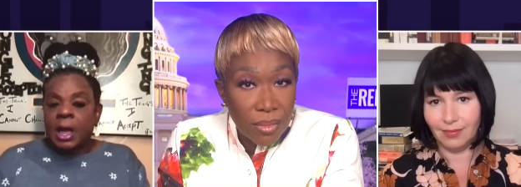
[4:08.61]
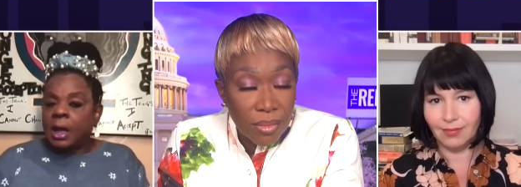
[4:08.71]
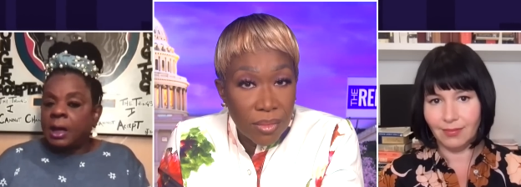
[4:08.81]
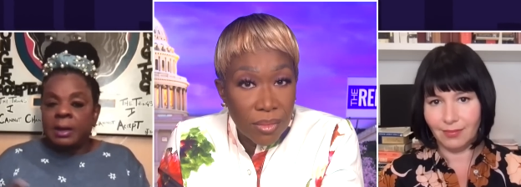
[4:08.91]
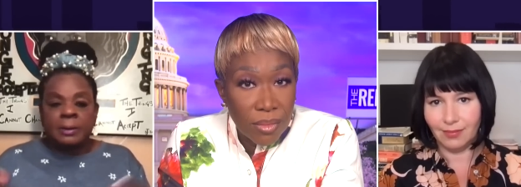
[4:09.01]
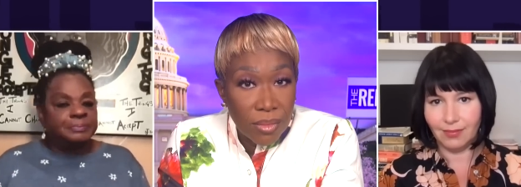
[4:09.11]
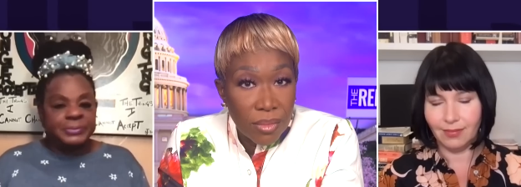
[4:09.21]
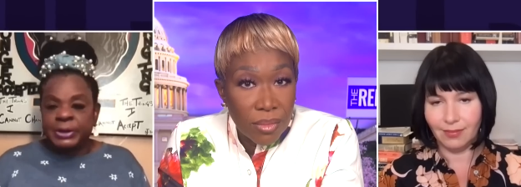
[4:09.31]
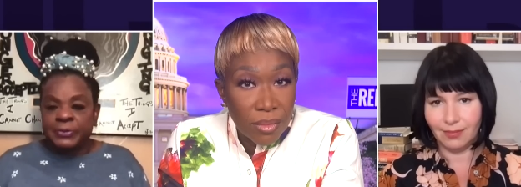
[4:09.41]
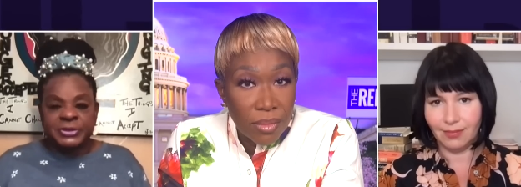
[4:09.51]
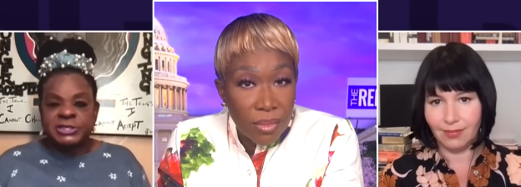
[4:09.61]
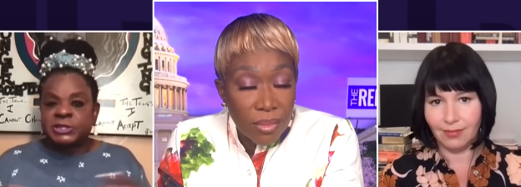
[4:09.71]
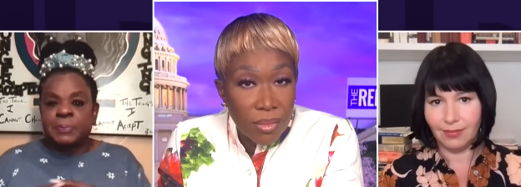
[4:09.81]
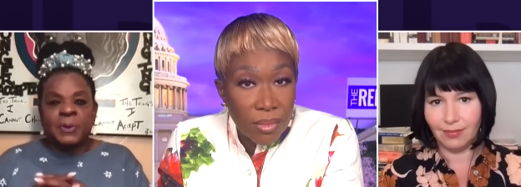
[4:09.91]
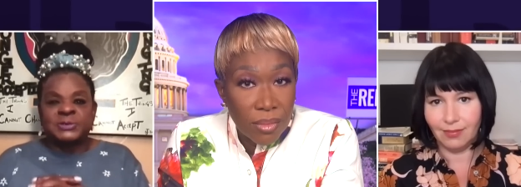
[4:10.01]
Speaker 1: Um, you know, this is
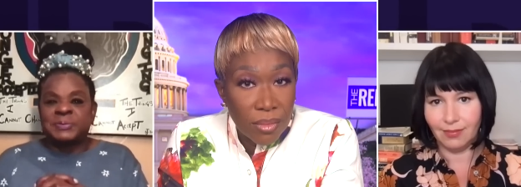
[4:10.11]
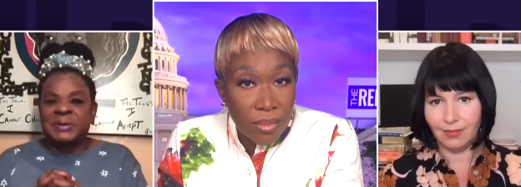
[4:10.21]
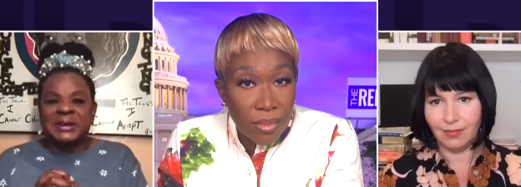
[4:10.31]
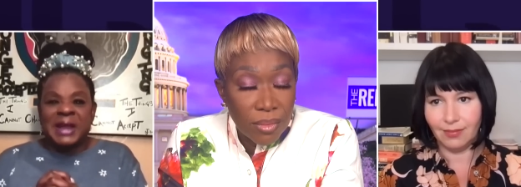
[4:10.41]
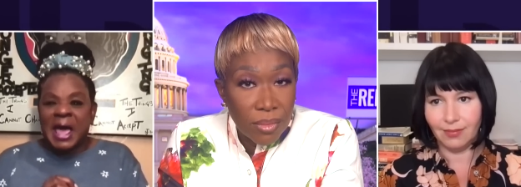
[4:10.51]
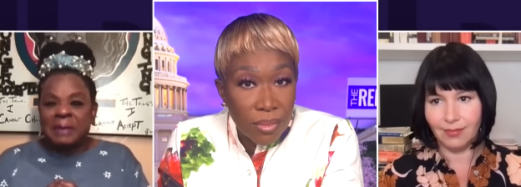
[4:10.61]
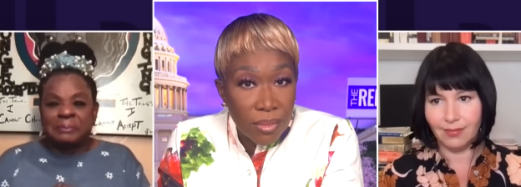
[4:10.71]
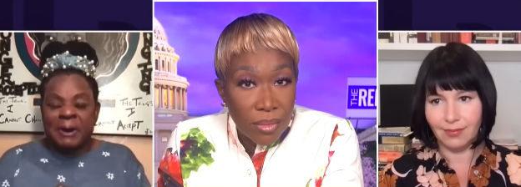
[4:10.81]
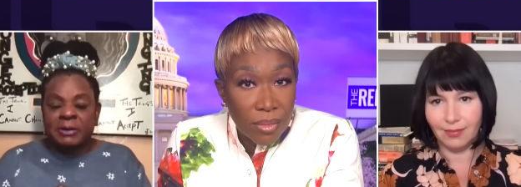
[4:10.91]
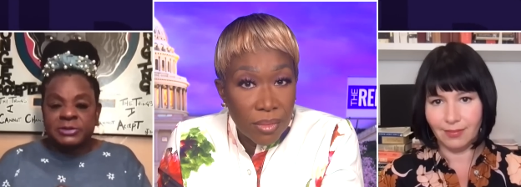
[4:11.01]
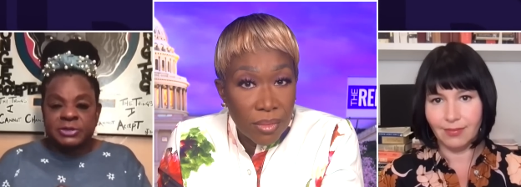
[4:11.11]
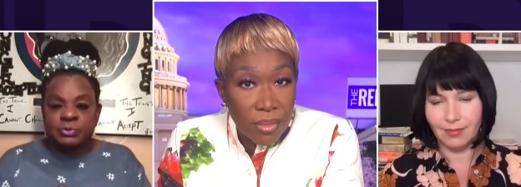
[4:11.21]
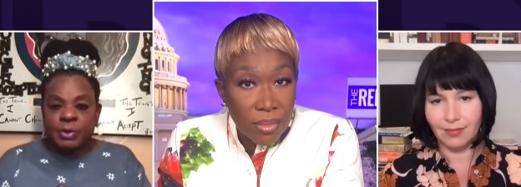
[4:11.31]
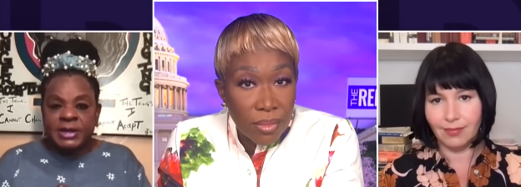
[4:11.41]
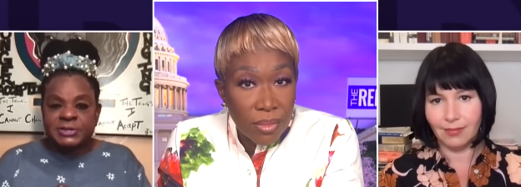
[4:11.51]
supposed to be a nonpartisan
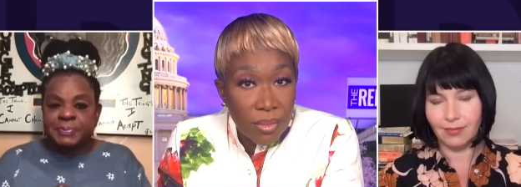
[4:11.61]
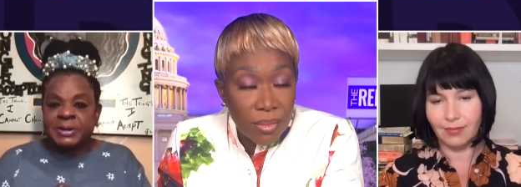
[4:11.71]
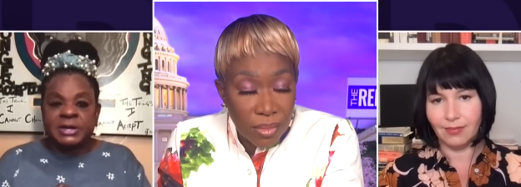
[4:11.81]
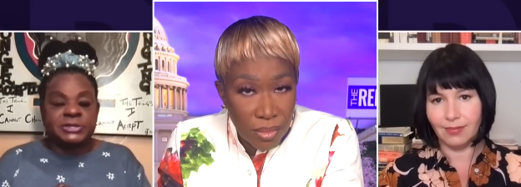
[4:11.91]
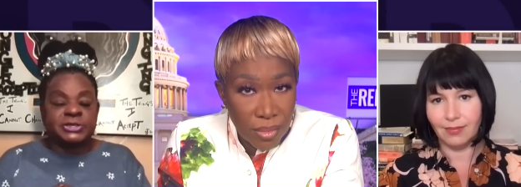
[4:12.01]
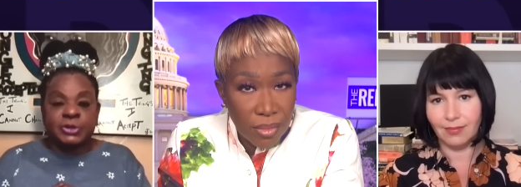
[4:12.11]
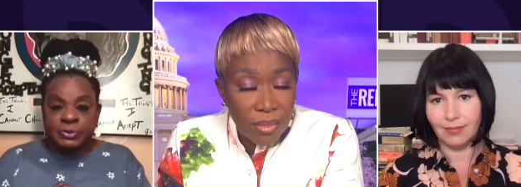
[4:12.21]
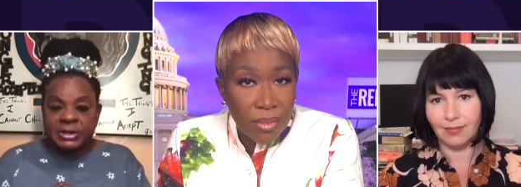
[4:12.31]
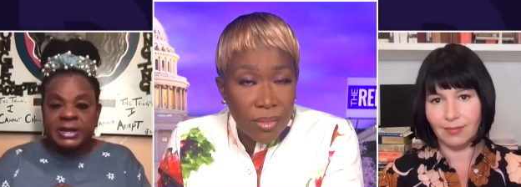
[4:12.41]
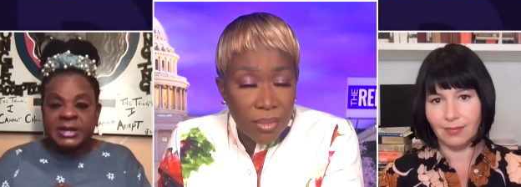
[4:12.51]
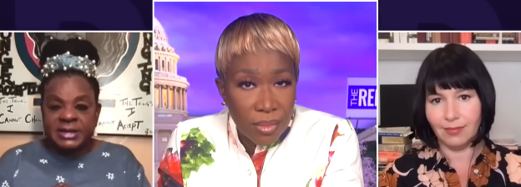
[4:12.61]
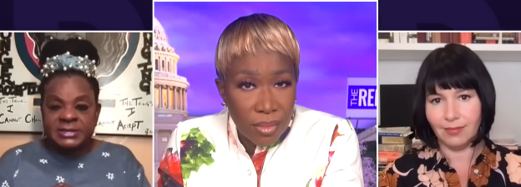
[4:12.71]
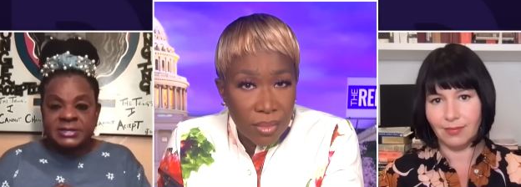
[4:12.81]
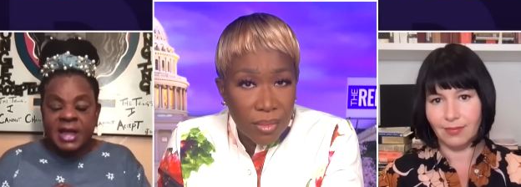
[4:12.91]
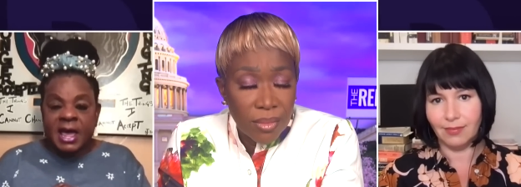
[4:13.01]
race, but it certainly
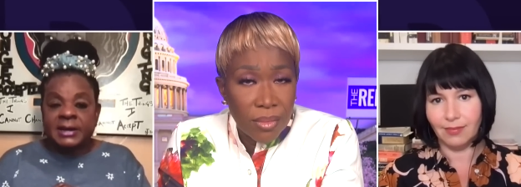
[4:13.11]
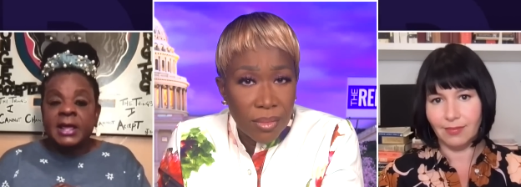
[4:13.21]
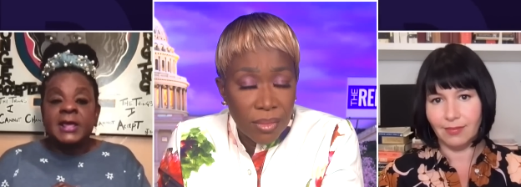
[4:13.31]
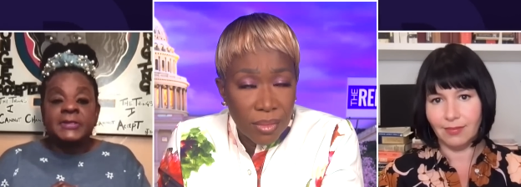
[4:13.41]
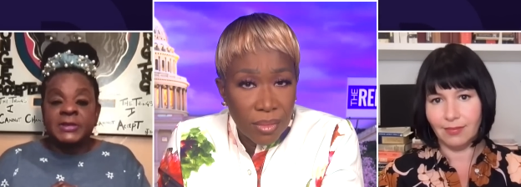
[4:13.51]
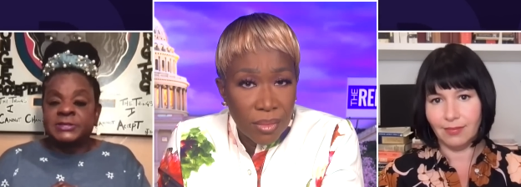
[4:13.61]
is not. This